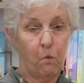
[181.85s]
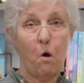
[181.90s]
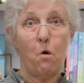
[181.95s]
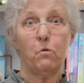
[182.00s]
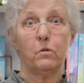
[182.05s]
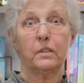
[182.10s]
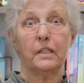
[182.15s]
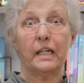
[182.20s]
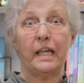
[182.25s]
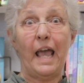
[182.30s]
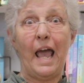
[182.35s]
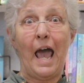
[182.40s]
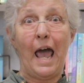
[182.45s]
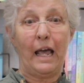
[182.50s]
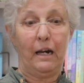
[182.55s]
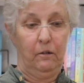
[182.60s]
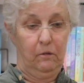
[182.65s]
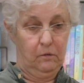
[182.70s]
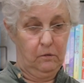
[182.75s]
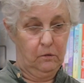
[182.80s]
woke the
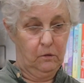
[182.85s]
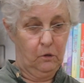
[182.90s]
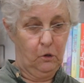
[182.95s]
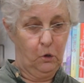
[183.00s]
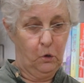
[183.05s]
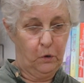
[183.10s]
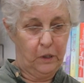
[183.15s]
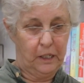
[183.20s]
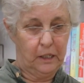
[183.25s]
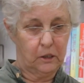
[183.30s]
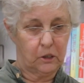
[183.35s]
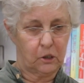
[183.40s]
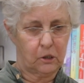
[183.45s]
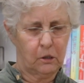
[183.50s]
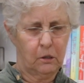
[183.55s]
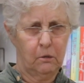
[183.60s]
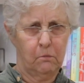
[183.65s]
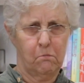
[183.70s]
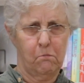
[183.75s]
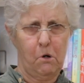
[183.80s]
cat, who
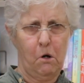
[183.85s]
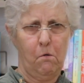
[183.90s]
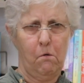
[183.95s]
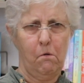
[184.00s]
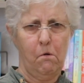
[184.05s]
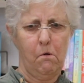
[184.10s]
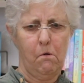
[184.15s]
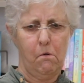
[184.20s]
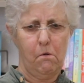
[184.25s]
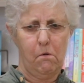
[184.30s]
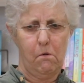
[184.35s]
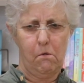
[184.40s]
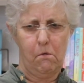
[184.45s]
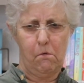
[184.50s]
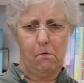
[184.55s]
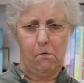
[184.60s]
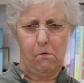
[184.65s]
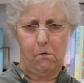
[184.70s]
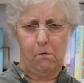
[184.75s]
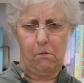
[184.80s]
hissed
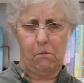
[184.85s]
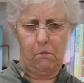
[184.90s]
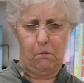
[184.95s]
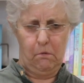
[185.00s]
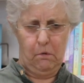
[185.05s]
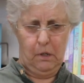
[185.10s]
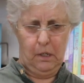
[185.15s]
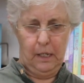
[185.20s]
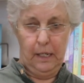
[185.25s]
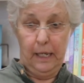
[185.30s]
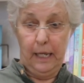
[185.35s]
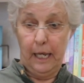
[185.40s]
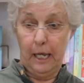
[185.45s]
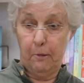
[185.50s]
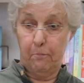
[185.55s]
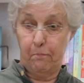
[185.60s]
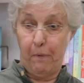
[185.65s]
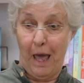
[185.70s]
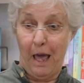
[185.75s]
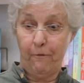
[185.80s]
meow.
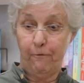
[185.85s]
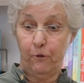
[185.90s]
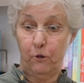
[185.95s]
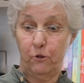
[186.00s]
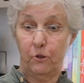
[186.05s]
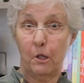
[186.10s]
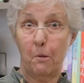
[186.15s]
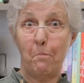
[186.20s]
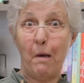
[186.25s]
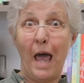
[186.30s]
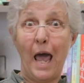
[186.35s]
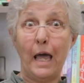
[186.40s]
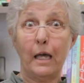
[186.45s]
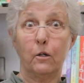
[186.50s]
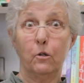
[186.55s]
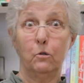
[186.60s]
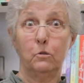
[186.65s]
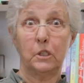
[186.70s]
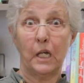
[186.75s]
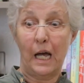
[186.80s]
It baffled the
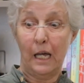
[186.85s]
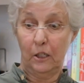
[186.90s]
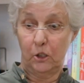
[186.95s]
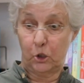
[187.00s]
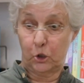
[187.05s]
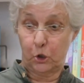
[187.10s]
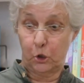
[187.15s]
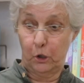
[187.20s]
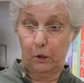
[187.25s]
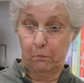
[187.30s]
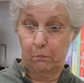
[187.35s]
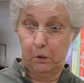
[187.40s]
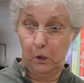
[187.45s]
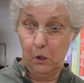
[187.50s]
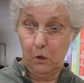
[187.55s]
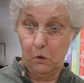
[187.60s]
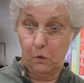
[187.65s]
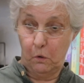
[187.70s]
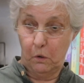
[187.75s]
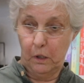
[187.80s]
bat, whose eyes turned
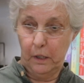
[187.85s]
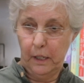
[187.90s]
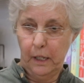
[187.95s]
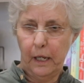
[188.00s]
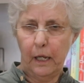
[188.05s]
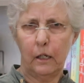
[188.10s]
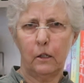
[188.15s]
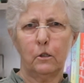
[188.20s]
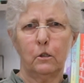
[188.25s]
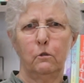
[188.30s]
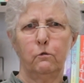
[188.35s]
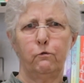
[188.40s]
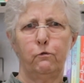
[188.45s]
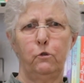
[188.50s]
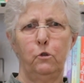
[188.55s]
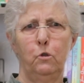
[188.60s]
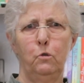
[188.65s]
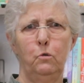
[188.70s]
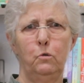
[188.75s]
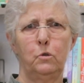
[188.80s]
blue, and
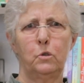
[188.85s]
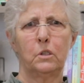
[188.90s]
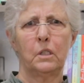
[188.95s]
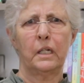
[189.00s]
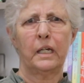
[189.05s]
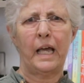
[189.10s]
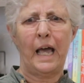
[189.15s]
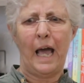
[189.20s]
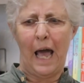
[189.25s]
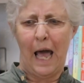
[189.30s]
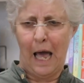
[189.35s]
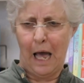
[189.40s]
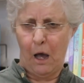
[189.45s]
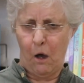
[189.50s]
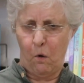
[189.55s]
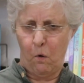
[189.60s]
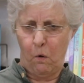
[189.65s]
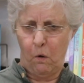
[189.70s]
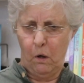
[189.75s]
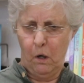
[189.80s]
confused the
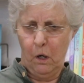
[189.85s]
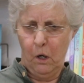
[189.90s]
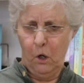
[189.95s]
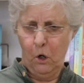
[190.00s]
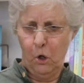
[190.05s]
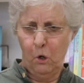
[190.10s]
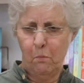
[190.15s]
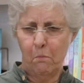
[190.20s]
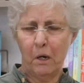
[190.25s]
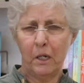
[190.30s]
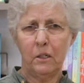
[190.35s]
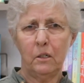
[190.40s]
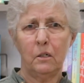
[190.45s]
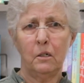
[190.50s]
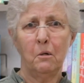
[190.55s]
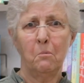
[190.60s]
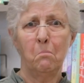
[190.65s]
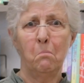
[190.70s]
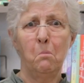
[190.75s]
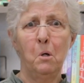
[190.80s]
cow, who
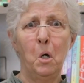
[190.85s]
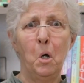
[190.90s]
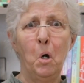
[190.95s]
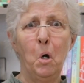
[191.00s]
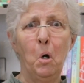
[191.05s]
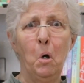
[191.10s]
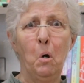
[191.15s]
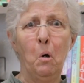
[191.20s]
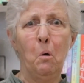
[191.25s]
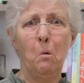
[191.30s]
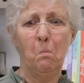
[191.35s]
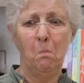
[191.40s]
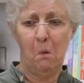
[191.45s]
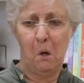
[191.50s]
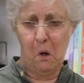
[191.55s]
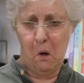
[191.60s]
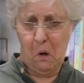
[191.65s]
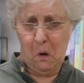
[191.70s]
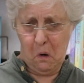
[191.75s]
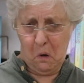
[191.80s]
muttered moo,
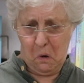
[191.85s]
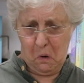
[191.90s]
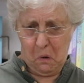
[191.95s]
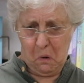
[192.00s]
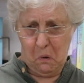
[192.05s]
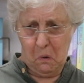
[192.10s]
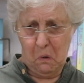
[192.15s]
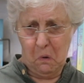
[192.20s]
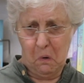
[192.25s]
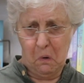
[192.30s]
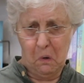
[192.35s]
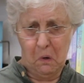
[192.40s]
moo.